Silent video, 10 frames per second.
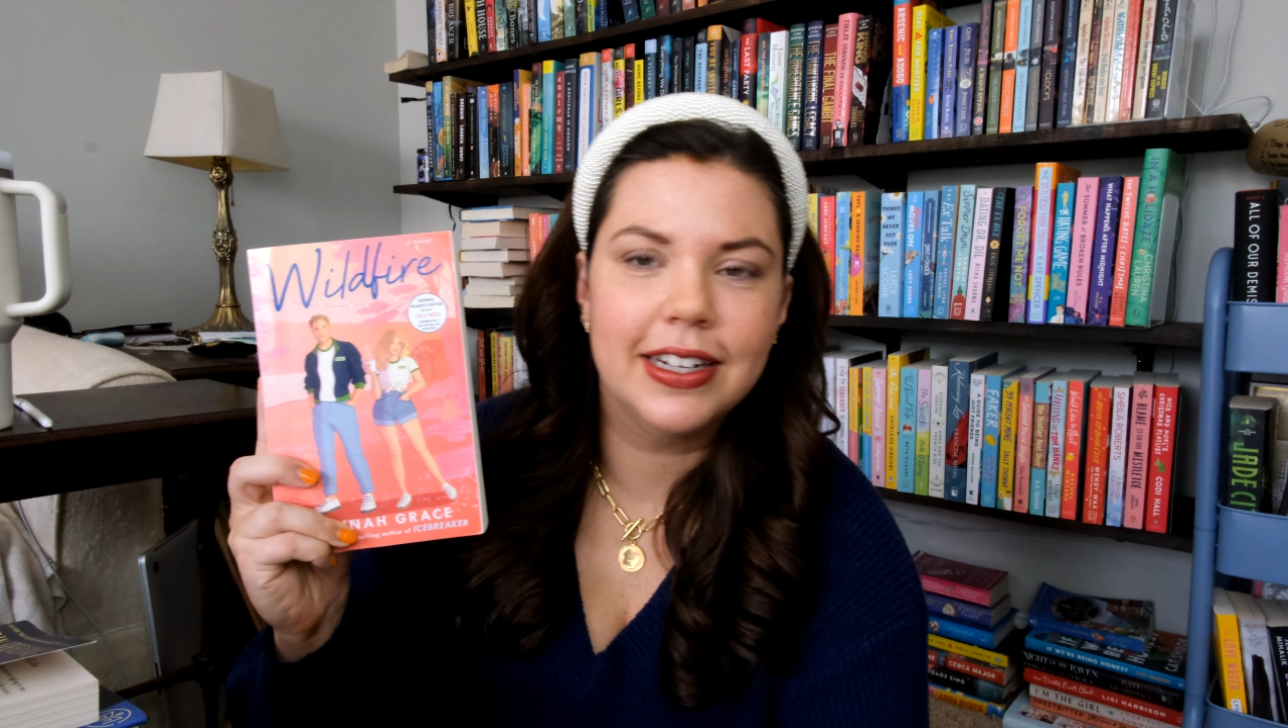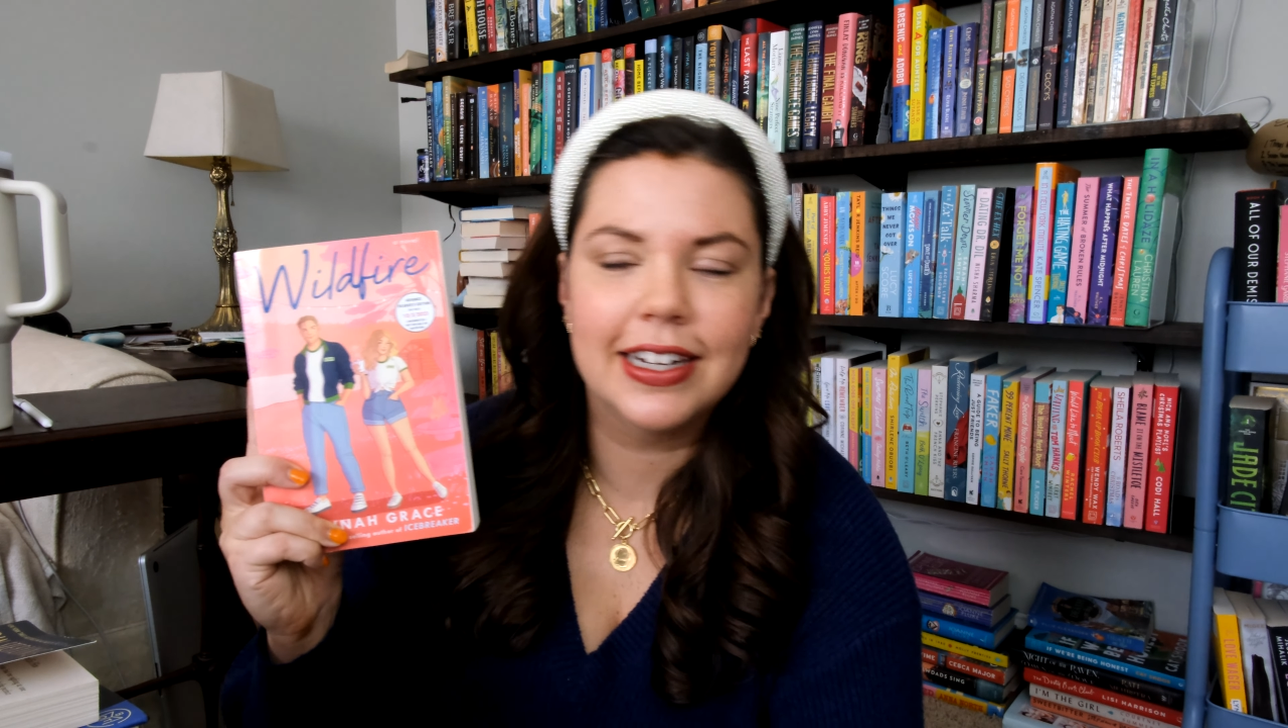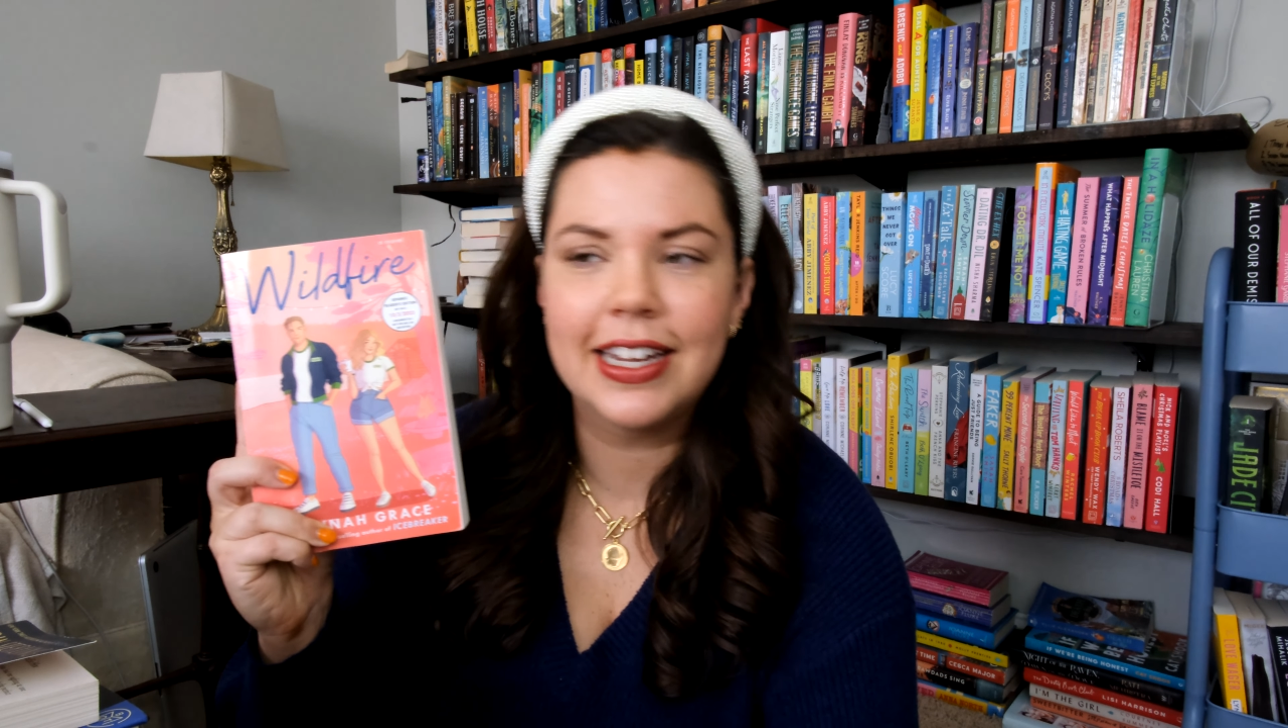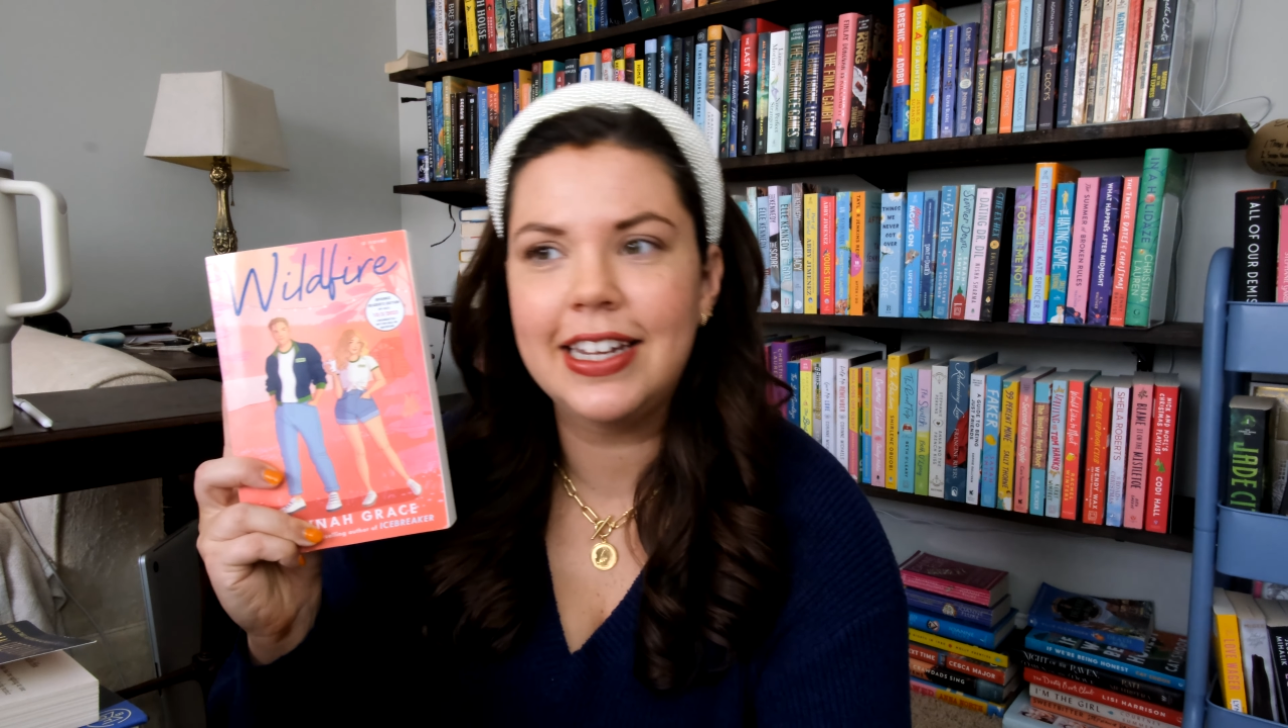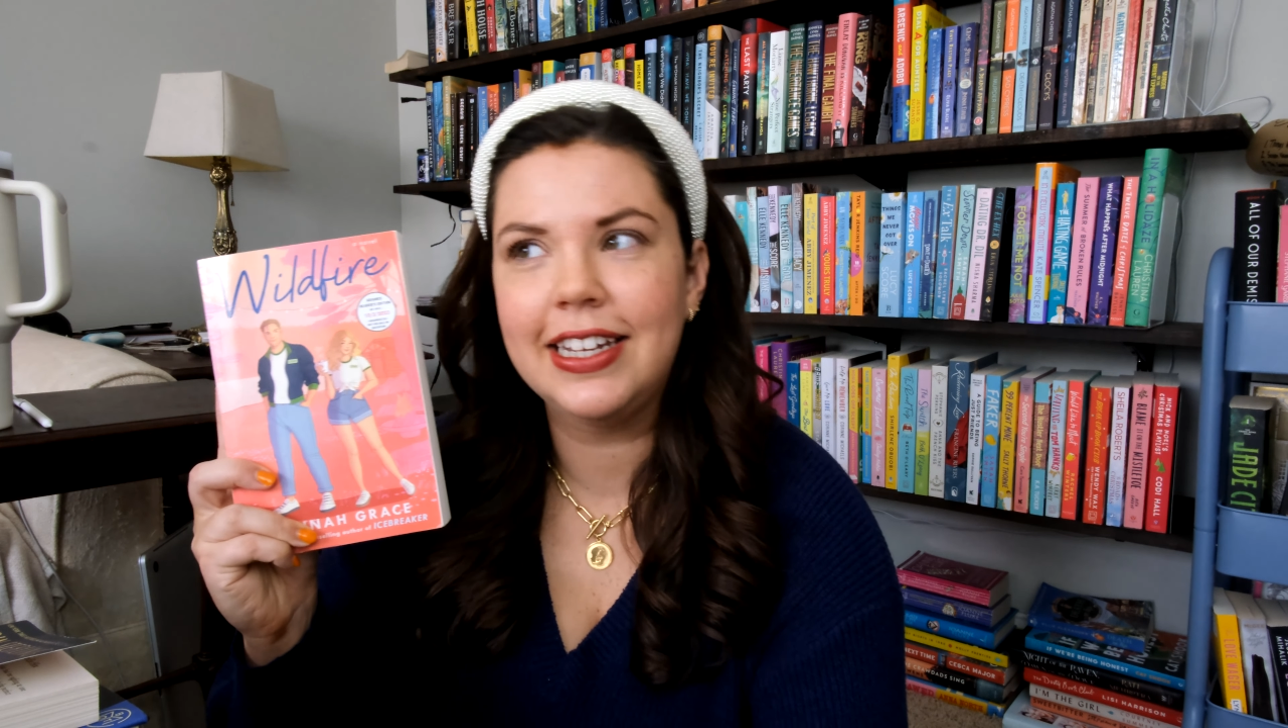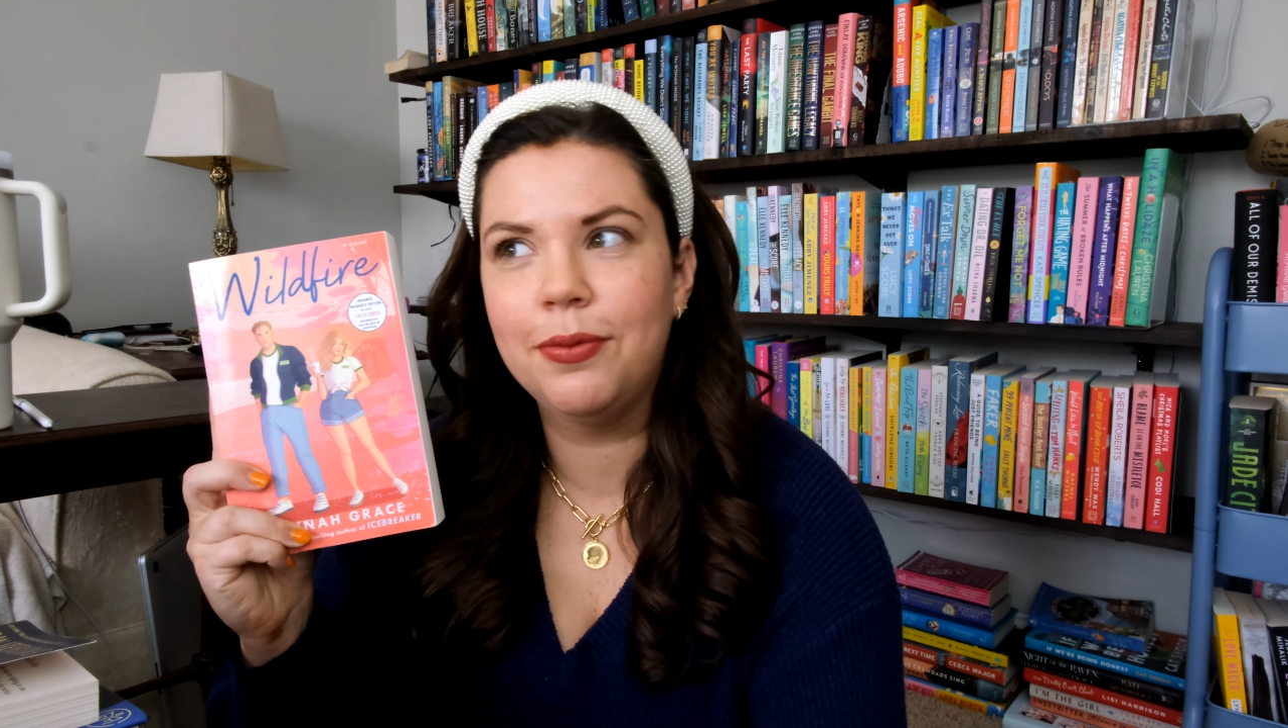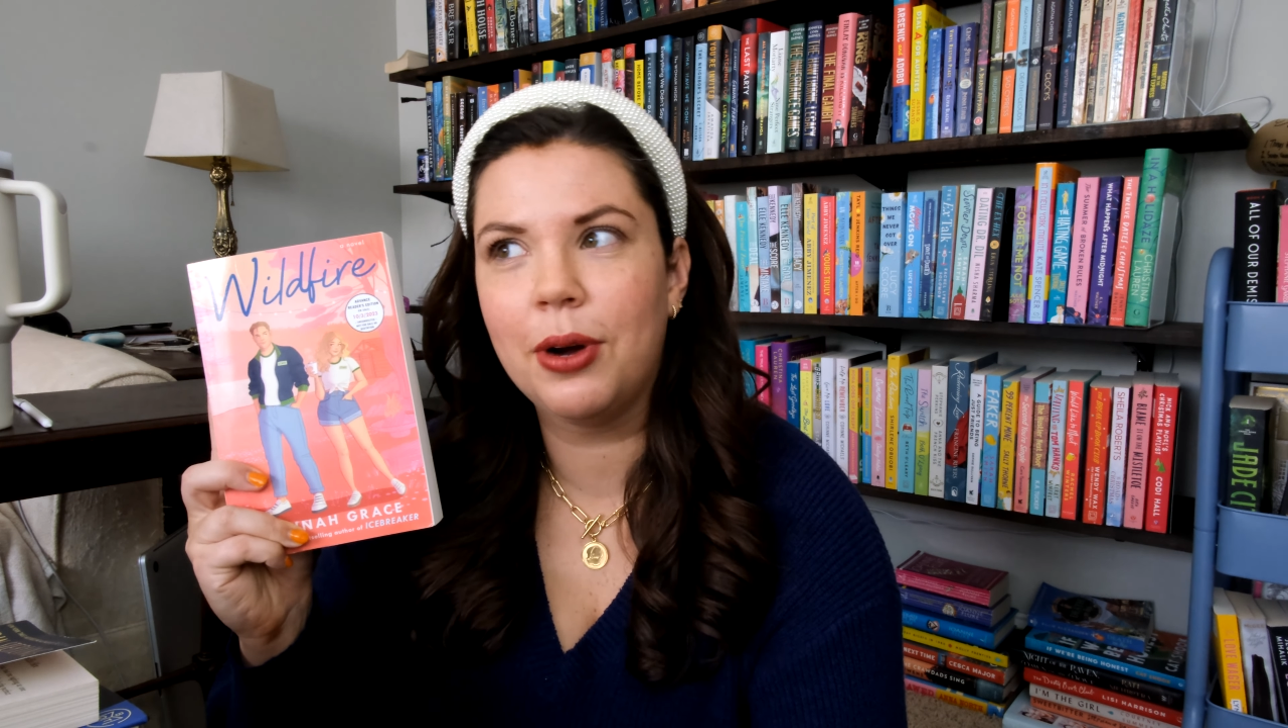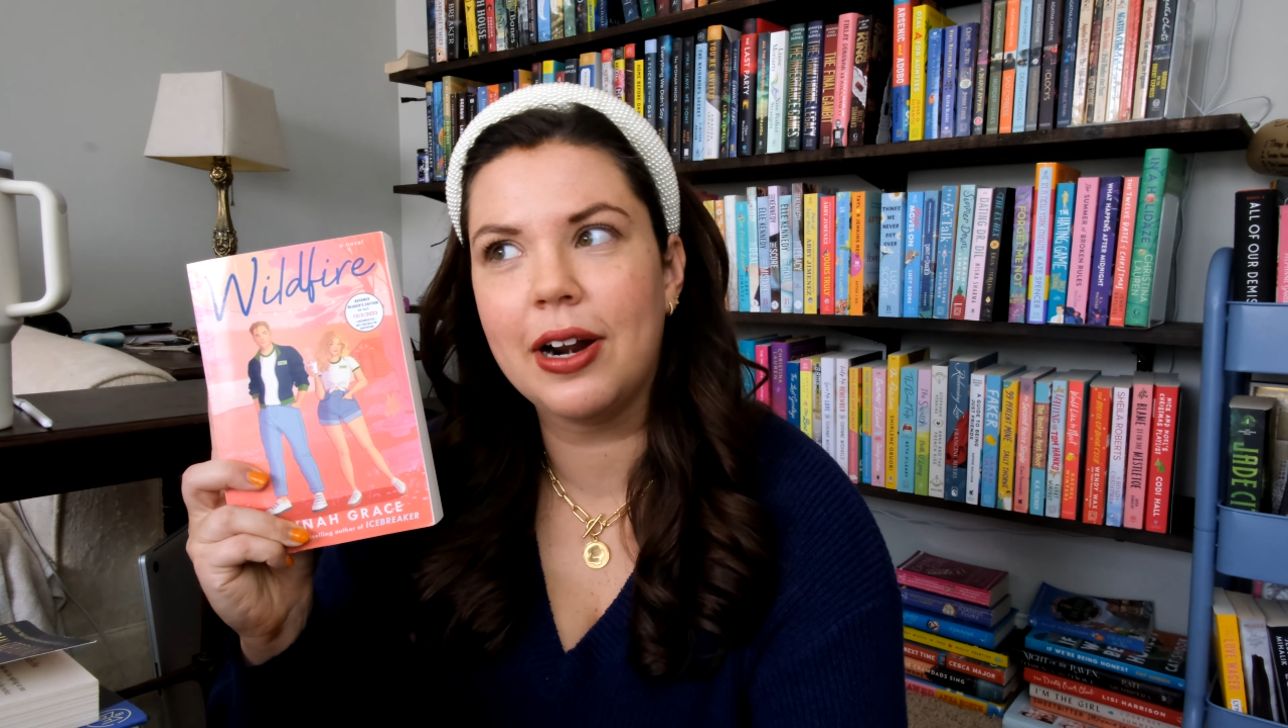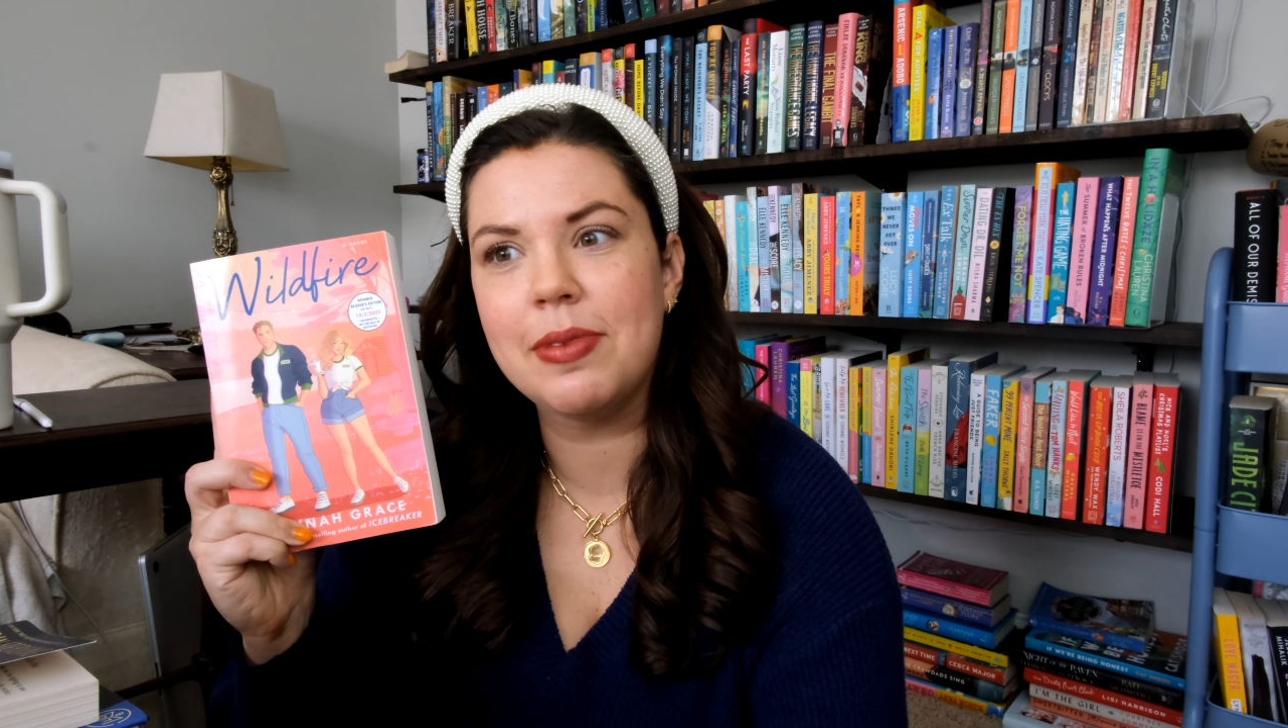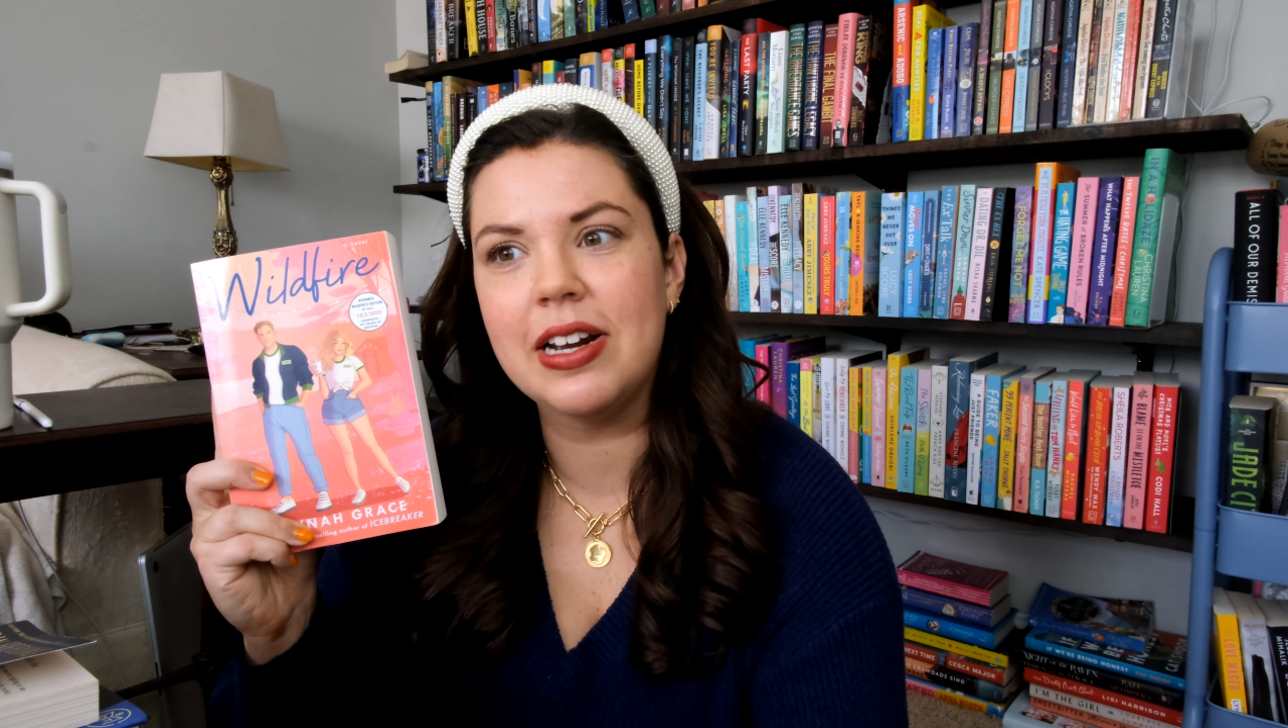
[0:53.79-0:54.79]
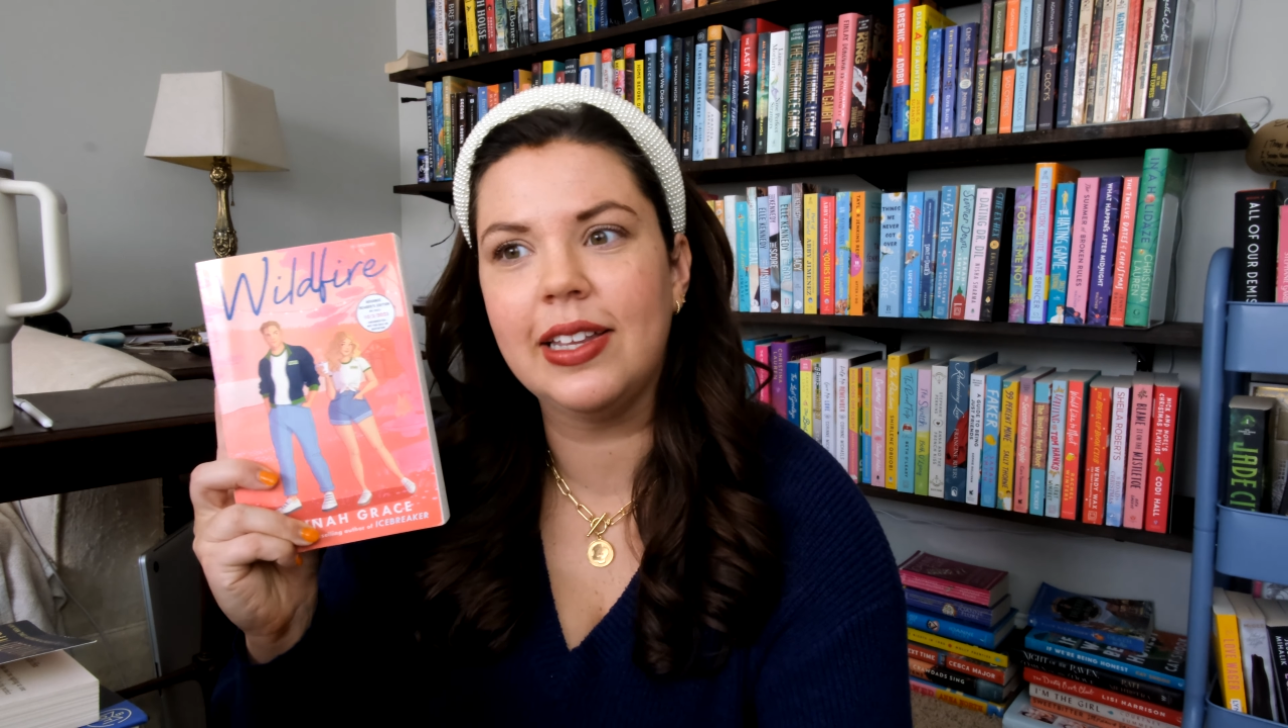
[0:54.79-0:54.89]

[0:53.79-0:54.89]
and he wanted me to